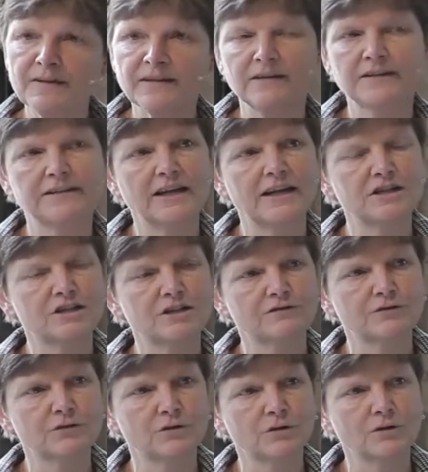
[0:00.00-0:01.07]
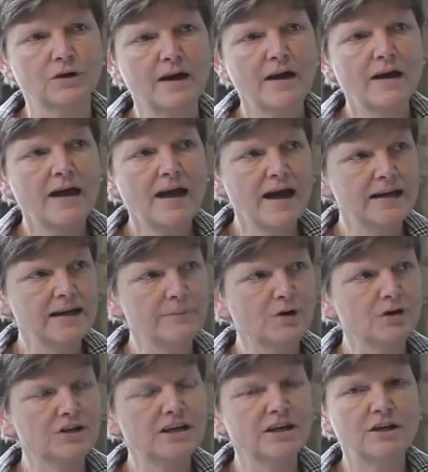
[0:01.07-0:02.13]
association for
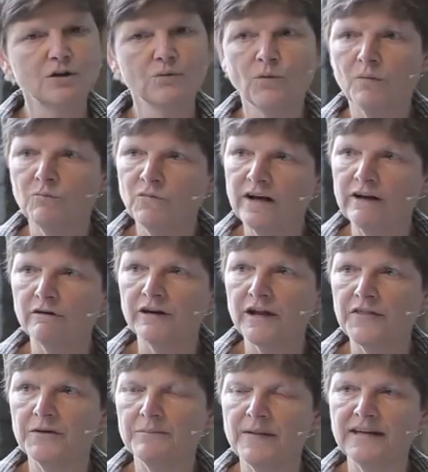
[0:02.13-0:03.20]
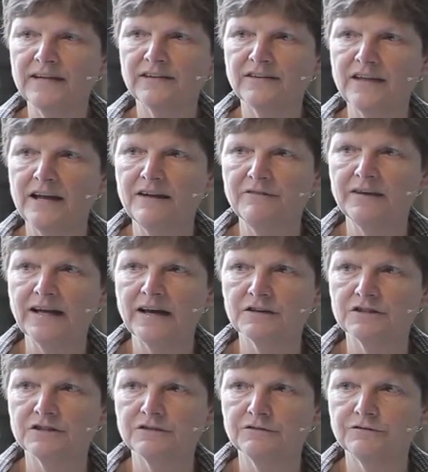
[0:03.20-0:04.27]
anybody who one way or another makes their living
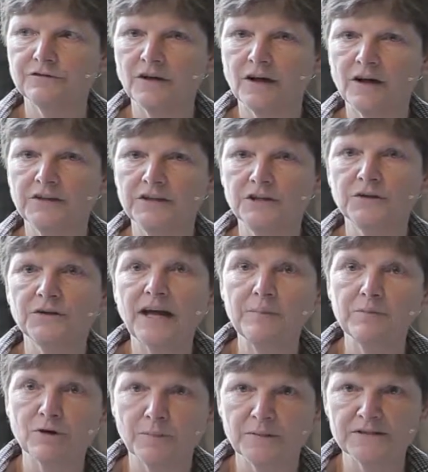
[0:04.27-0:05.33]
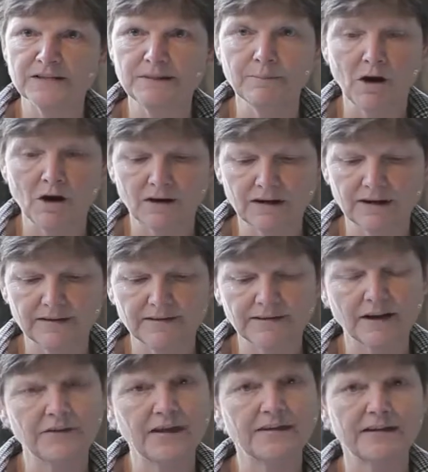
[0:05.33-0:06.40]
out of the UK property market.
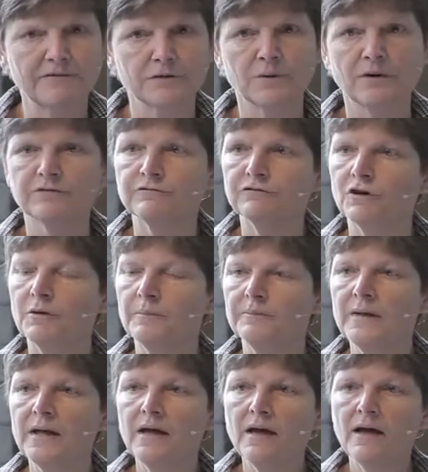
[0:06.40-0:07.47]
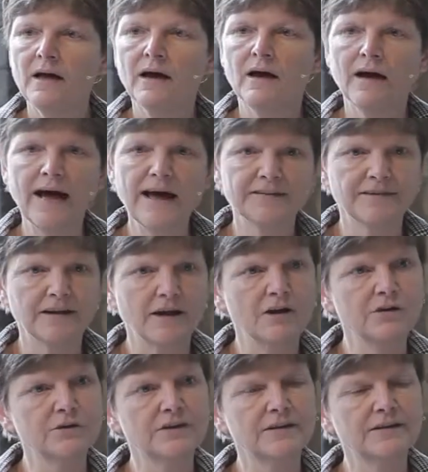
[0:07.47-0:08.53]
So that's everyone from asset
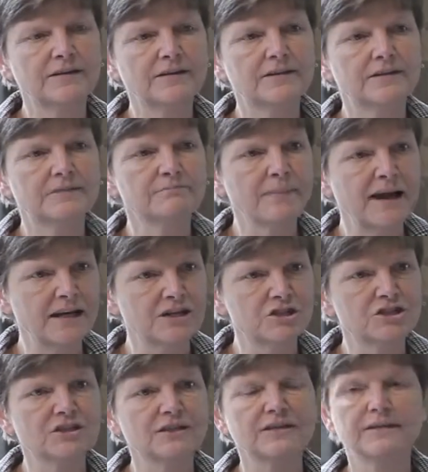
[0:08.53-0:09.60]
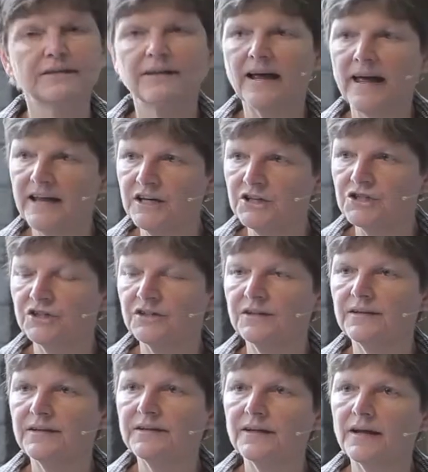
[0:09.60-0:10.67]
owners, managers,
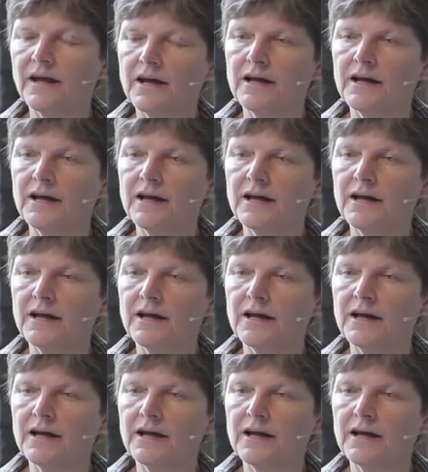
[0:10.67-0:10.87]
agents,